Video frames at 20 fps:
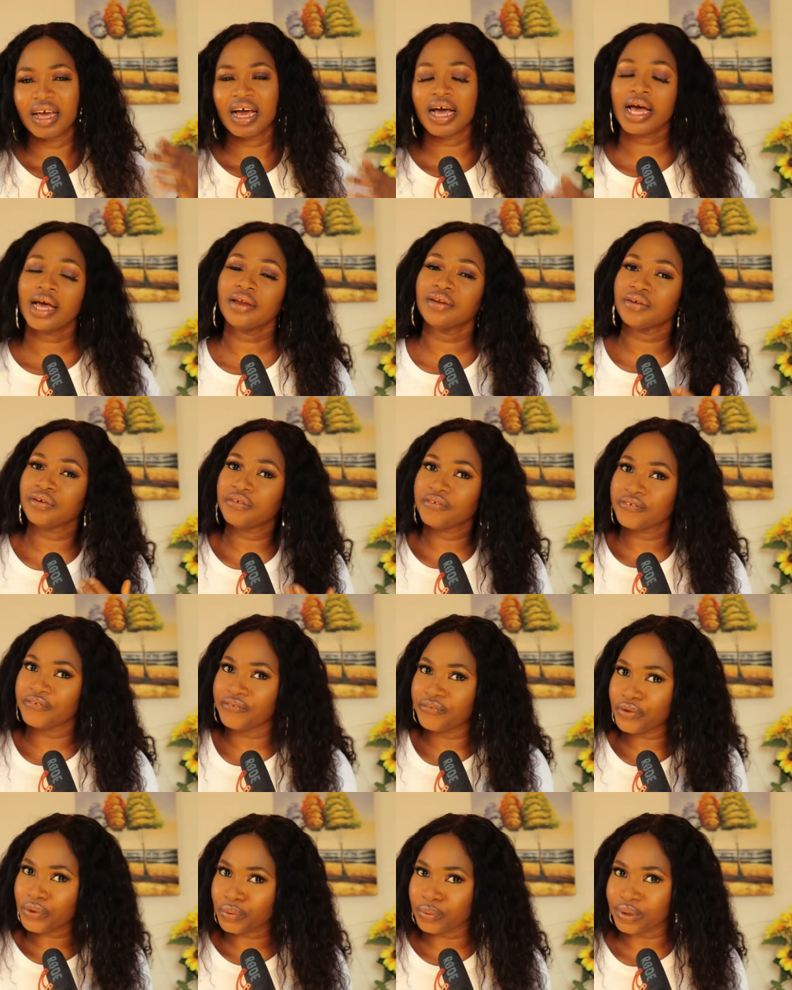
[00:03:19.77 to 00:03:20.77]
How do you
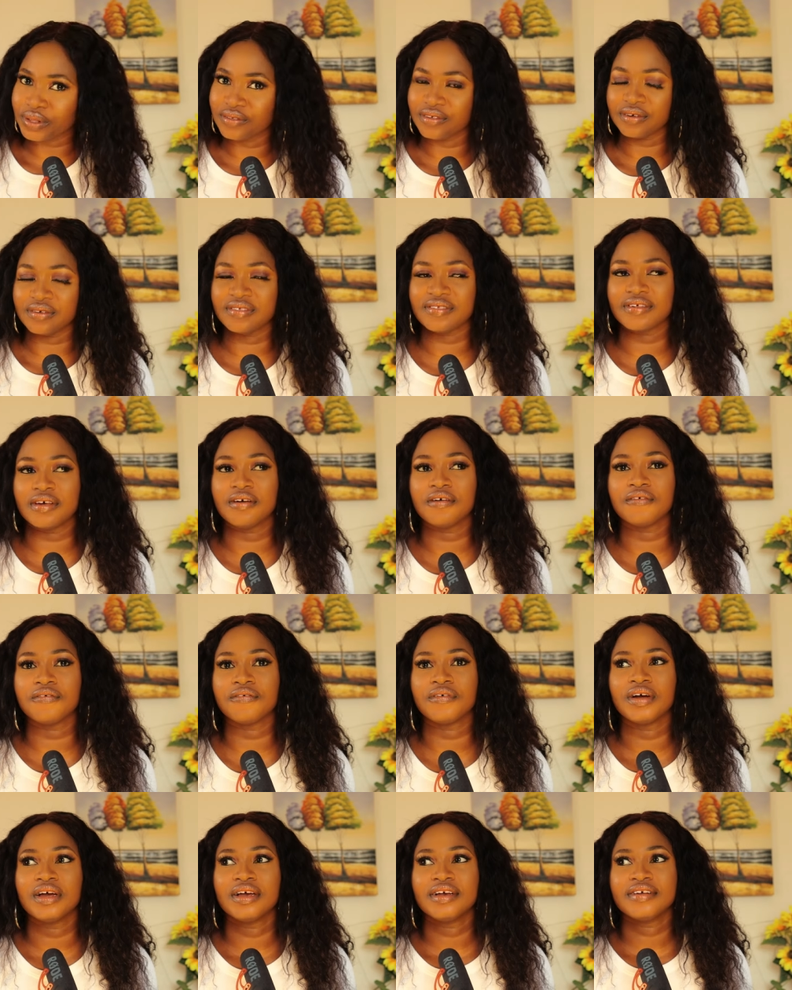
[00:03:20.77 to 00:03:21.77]
feel with
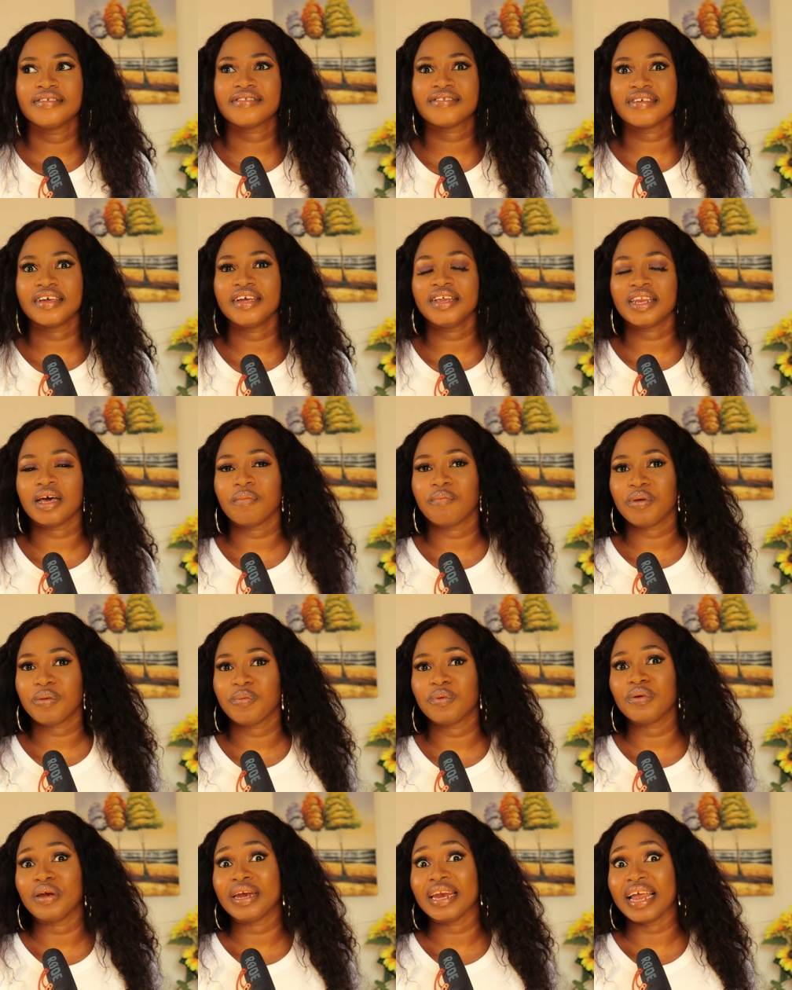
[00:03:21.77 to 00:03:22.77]
yourself saying that
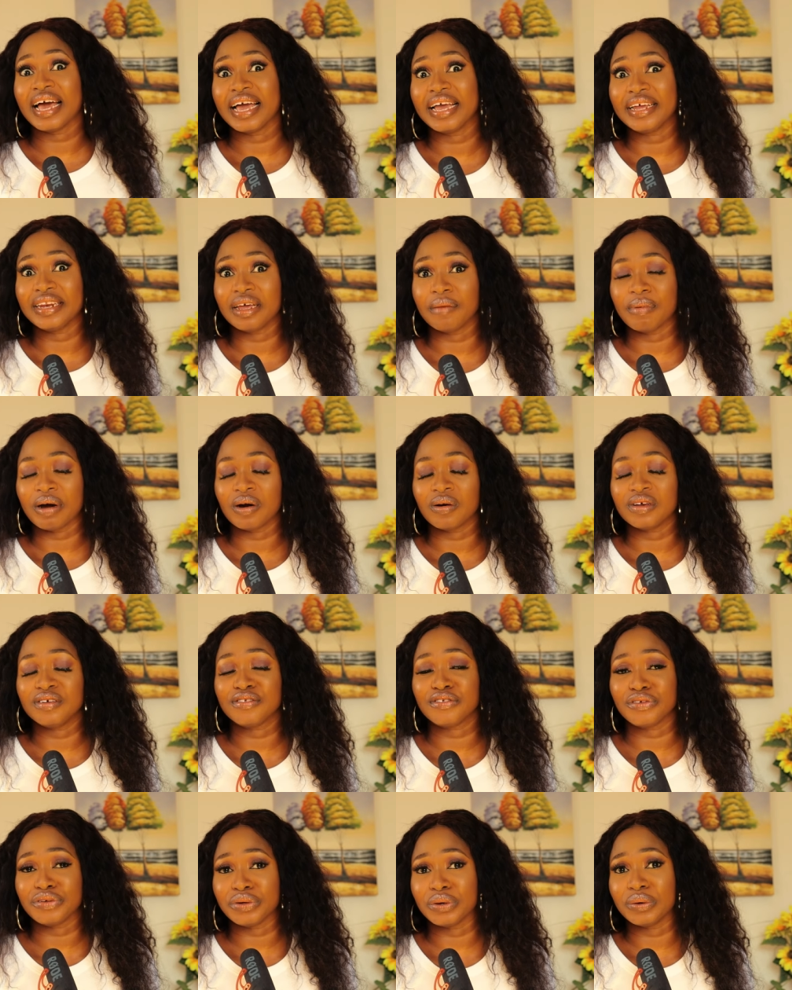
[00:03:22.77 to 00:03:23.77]
people lied about
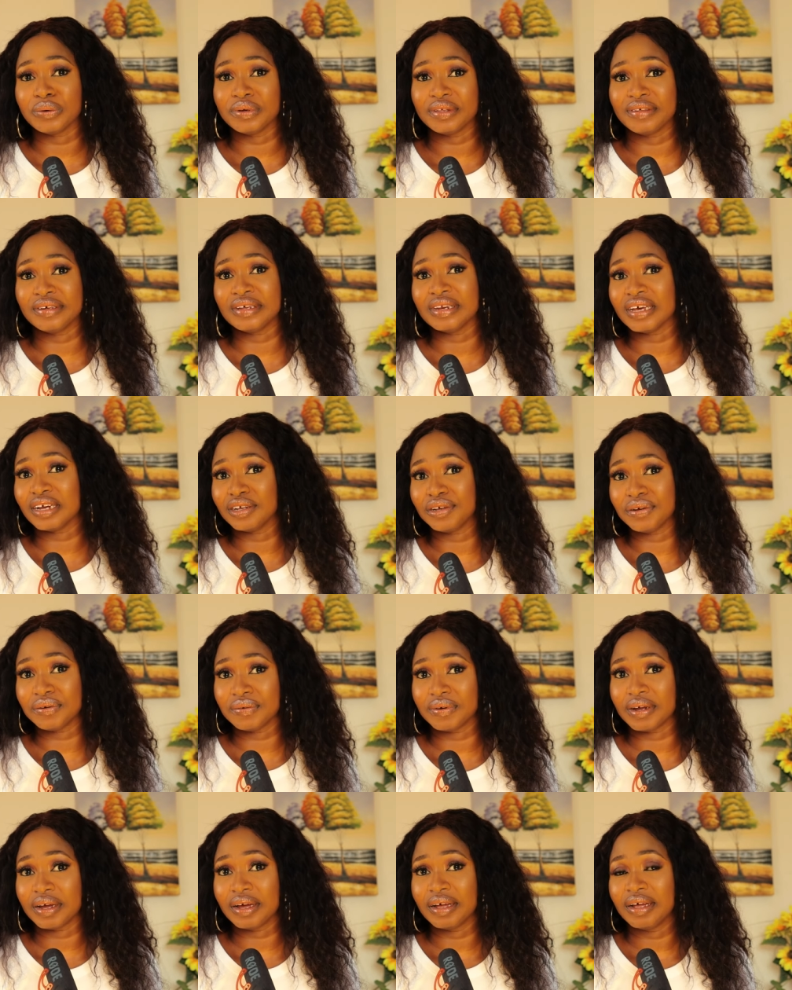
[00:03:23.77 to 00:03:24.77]
insecurity in
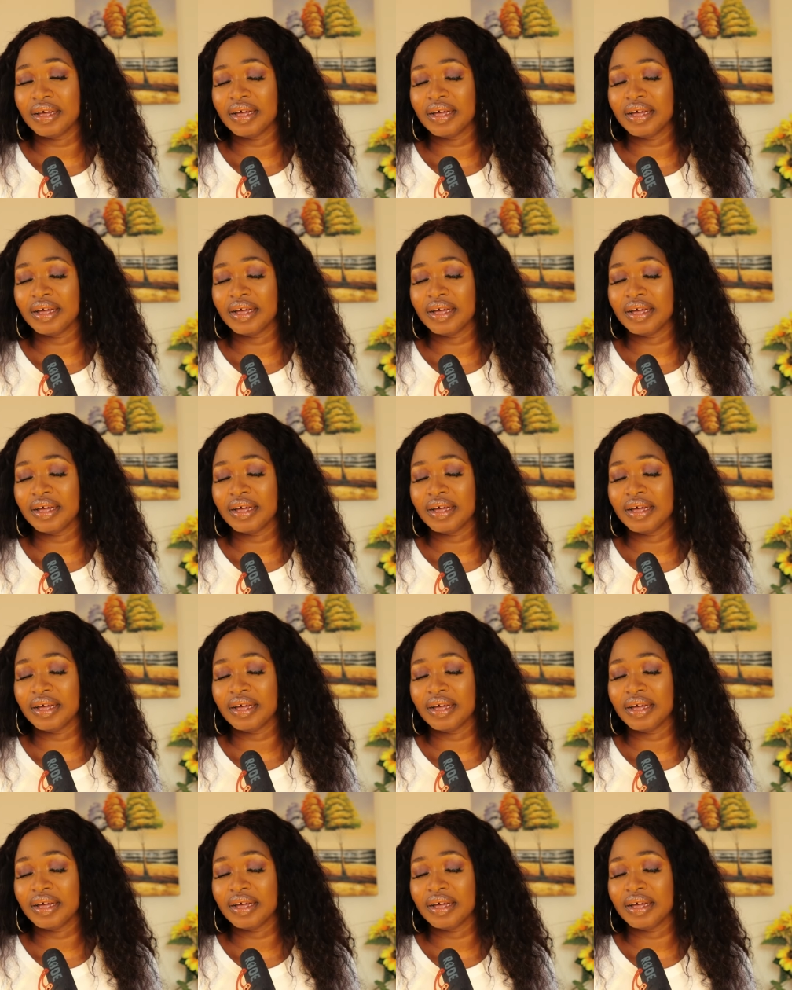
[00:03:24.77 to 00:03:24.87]
Nigeria?